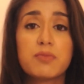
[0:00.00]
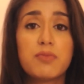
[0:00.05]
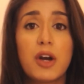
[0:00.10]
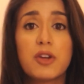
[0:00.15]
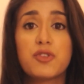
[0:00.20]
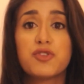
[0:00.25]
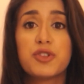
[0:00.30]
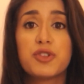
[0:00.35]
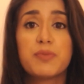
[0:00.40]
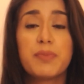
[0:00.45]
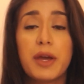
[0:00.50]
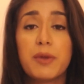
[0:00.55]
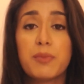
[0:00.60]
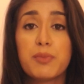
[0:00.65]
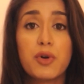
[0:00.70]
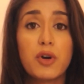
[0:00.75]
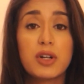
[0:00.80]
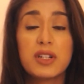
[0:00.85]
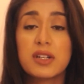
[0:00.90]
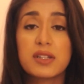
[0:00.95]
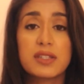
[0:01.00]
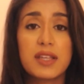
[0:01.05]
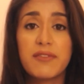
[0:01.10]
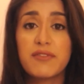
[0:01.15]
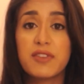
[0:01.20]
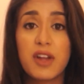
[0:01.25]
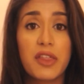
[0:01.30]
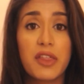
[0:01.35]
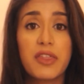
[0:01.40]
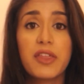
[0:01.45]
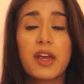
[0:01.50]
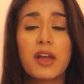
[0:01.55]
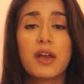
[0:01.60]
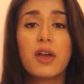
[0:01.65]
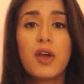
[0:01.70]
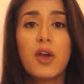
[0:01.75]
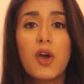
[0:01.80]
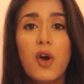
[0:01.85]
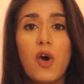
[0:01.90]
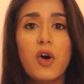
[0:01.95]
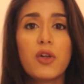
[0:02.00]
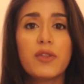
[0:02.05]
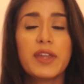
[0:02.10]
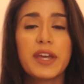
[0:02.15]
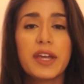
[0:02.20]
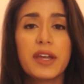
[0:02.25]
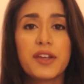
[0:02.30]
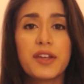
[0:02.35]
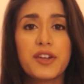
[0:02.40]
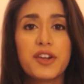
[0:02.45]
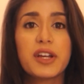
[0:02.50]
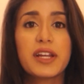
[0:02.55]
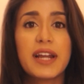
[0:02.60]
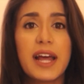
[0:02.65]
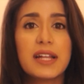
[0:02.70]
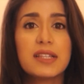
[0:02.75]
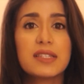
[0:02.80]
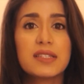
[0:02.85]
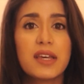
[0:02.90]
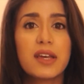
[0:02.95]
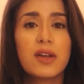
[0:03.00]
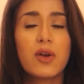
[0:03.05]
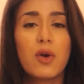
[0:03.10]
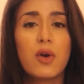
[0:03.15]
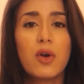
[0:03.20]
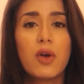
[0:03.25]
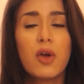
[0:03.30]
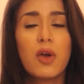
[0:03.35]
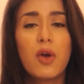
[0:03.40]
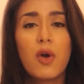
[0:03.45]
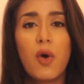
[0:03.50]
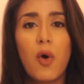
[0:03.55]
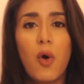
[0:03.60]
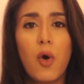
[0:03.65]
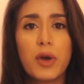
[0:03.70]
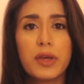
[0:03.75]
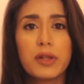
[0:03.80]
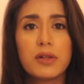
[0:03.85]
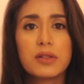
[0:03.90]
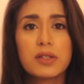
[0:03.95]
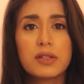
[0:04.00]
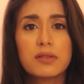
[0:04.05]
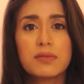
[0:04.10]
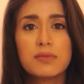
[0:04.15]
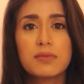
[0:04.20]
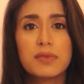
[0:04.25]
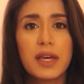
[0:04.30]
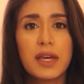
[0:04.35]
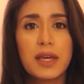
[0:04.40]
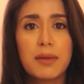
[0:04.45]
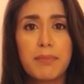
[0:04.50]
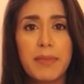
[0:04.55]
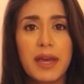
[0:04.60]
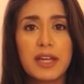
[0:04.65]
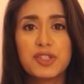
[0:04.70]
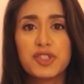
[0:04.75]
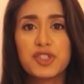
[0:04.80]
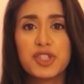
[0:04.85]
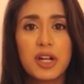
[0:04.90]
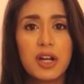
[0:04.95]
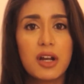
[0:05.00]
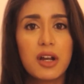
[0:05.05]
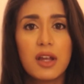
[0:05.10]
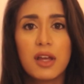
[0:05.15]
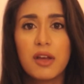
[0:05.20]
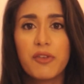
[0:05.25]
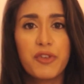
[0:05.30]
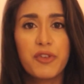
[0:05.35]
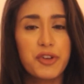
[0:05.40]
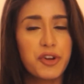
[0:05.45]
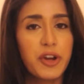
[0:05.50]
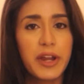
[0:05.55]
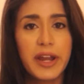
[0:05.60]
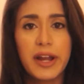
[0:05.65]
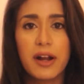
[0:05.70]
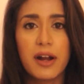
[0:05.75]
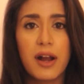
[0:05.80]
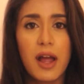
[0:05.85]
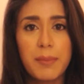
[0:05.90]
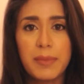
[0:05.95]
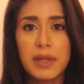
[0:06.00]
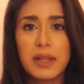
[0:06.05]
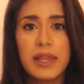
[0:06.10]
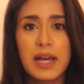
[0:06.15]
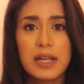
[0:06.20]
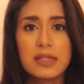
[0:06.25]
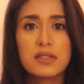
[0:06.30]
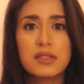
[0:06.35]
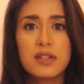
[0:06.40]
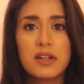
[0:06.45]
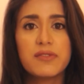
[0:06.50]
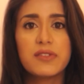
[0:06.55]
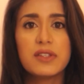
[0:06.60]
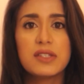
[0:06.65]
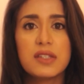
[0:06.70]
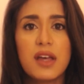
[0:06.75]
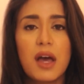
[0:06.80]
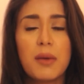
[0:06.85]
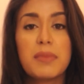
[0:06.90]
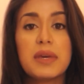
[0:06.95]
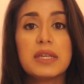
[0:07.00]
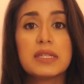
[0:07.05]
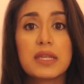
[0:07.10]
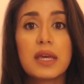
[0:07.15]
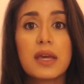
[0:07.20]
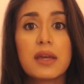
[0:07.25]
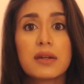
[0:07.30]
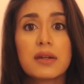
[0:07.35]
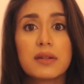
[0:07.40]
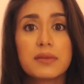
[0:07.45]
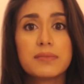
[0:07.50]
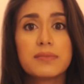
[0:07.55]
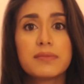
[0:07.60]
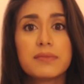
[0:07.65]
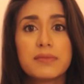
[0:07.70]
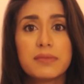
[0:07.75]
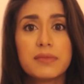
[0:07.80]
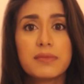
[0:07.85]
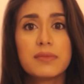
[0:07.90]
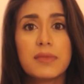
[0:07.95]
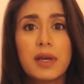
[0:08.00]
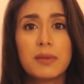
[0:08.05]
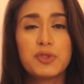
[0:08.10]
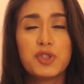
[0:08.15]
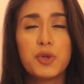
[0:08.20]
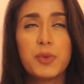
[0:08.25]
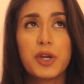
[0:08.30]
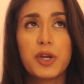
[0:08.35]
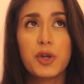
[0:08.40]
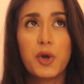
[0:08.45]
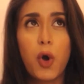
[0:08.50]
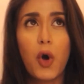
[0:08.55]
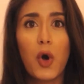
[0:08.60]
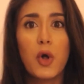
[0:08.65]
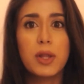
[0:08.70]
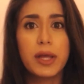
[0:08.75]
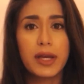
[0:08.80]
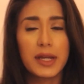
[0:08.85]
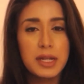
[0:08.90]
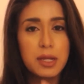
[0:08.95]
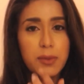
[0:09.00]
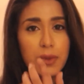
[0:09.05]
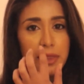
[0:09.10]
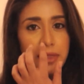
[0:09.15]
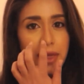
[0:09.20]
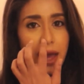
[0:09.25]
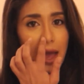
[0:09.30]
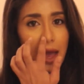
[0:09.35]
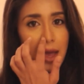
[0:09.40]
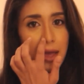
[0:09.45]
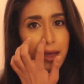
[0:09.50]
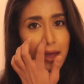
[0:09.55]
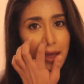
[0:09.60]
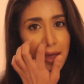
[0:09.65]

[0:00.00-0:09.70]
£100 products have nothing on like your gran's like oil like mixture for your hair. I mean, that stuff is amazing. I'm sure we can all agree with that.